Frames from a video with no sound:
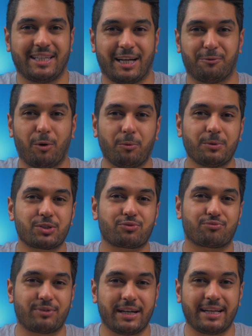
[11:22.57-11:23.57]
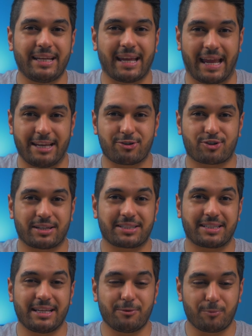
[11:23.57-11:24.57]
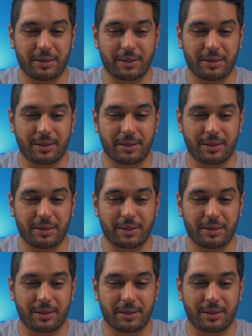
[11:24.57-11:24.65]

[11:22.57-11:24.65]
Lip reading: Now, what was really interesting